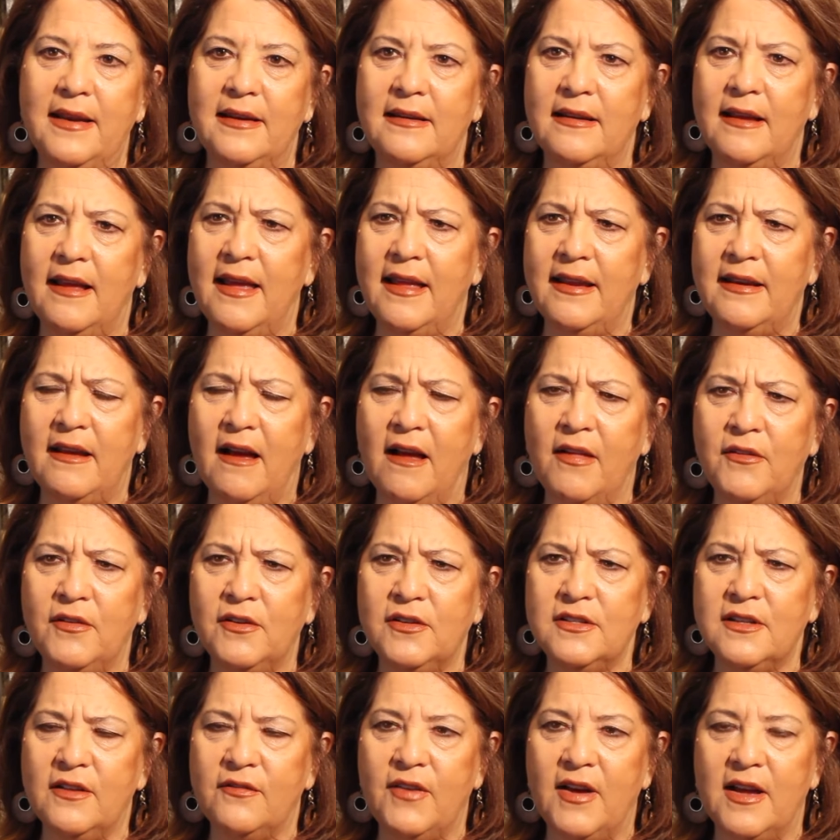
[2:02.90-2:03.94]
and, and
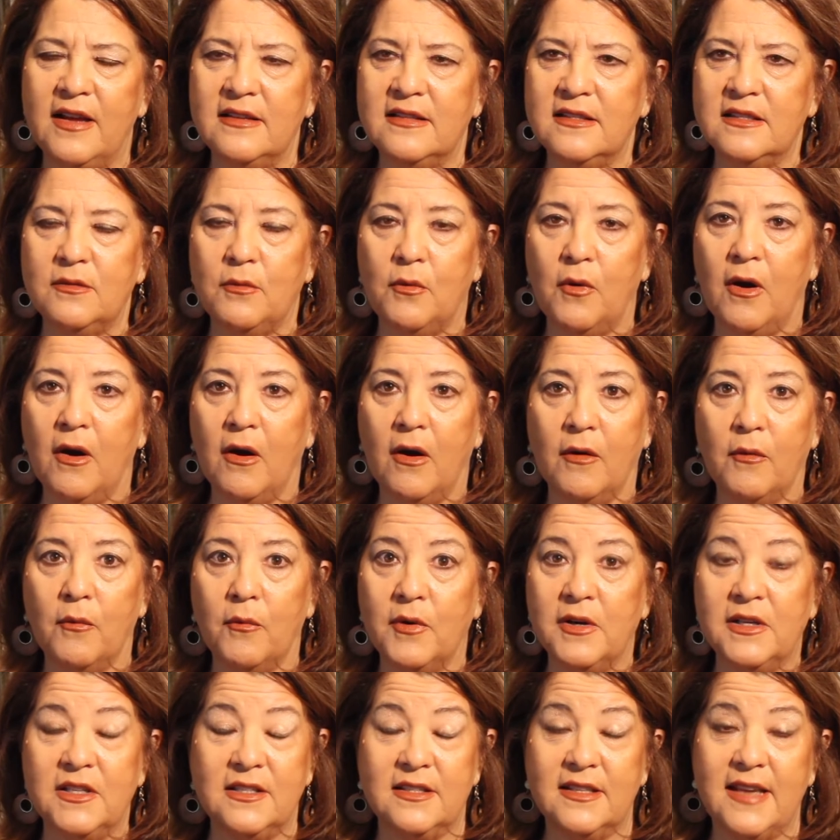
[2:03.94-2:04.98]
others of us are,
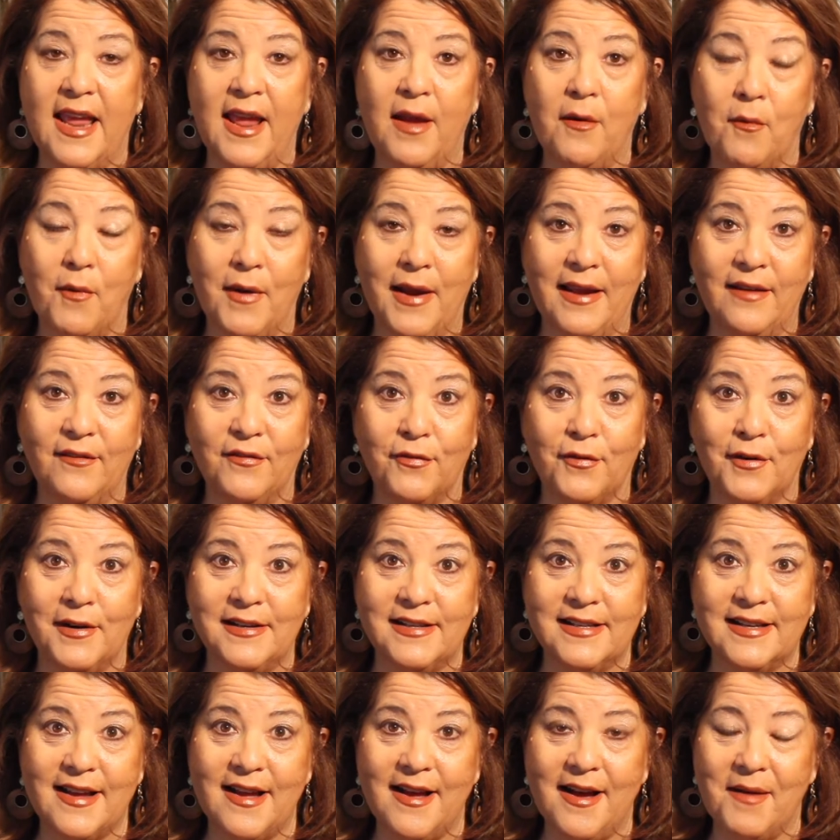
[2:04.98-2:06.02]
we just can't wait for
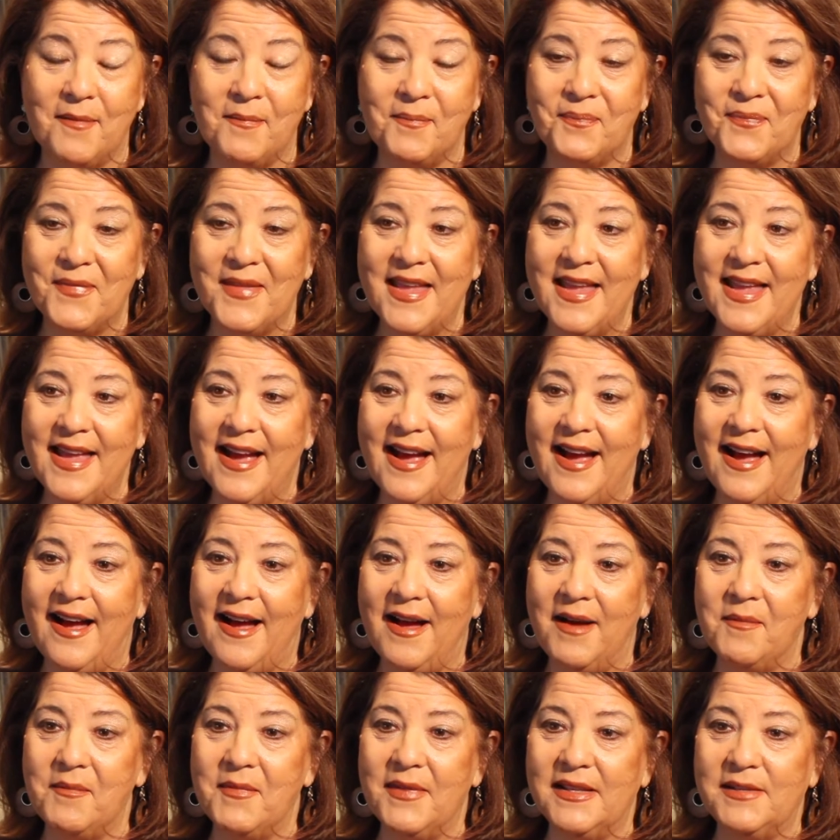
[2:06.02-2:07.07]
it to come.
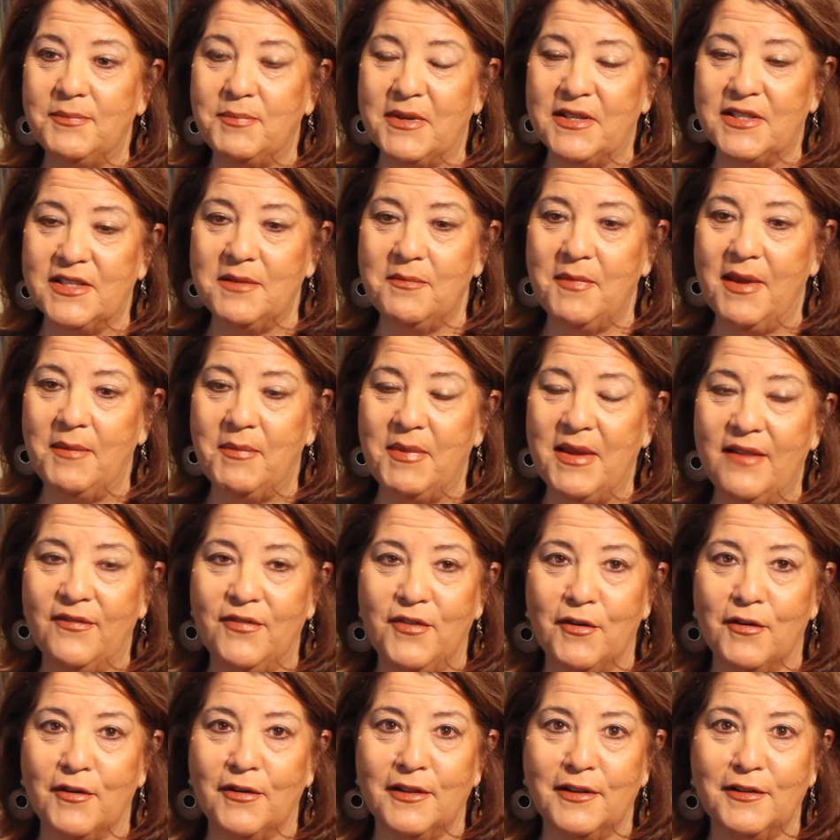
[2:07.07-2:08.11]
Um, especially maybe
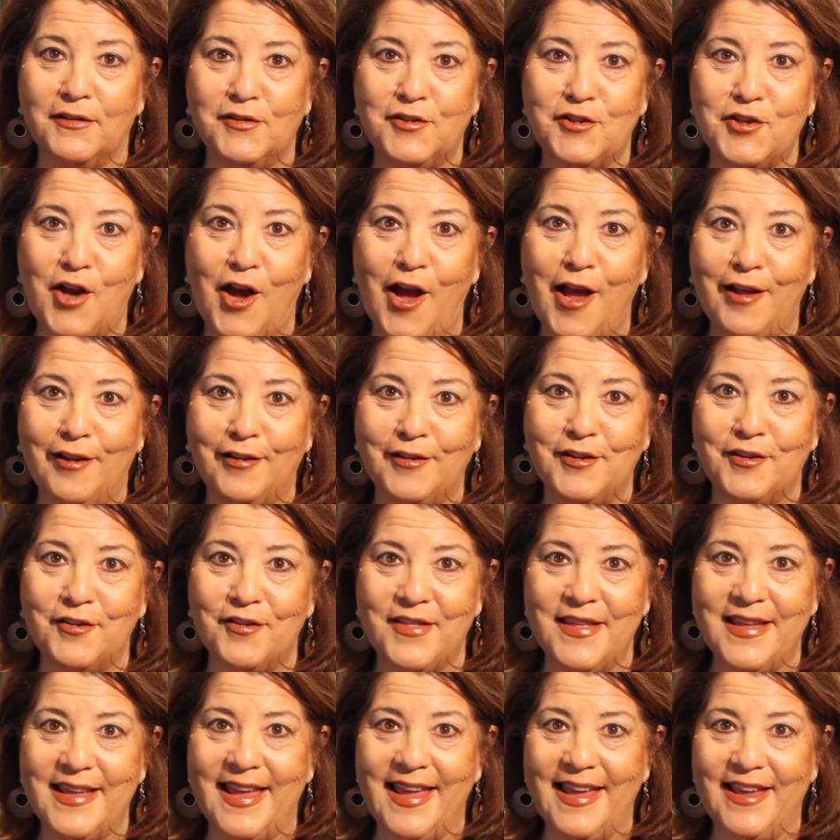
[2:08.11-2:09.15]
if you're a little child, you're
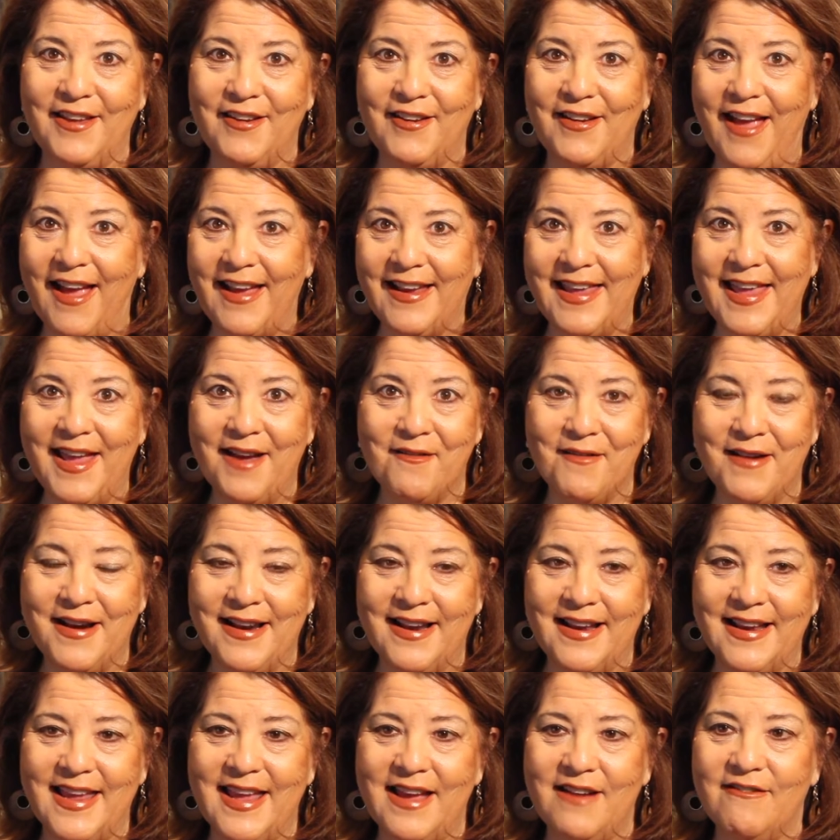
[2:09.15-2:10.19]
thinking, I can't
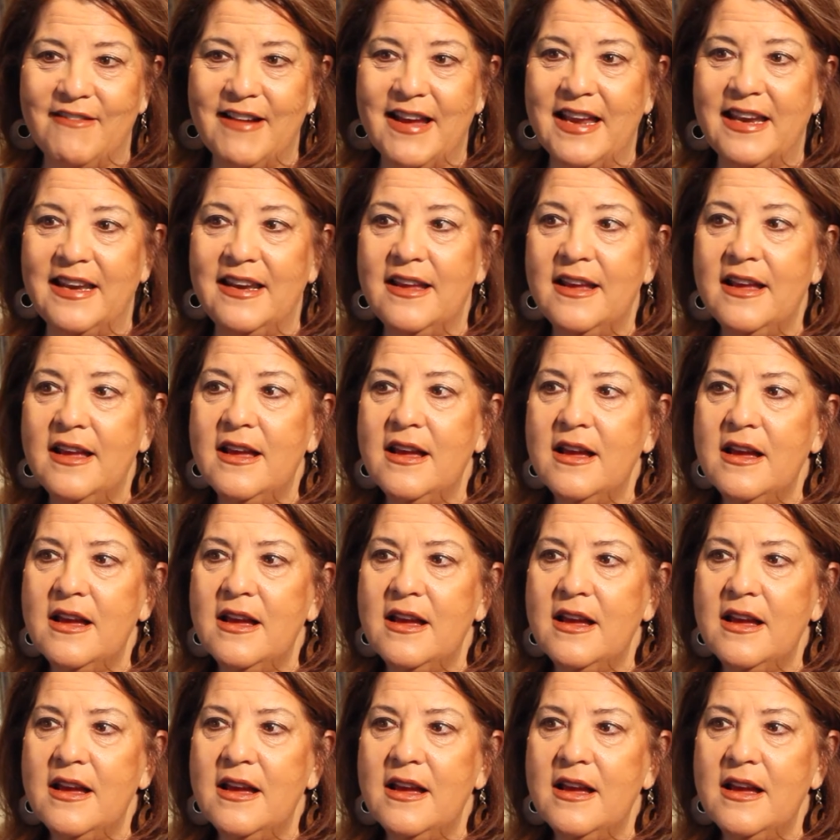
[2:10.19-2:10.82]
wait, I can't wait.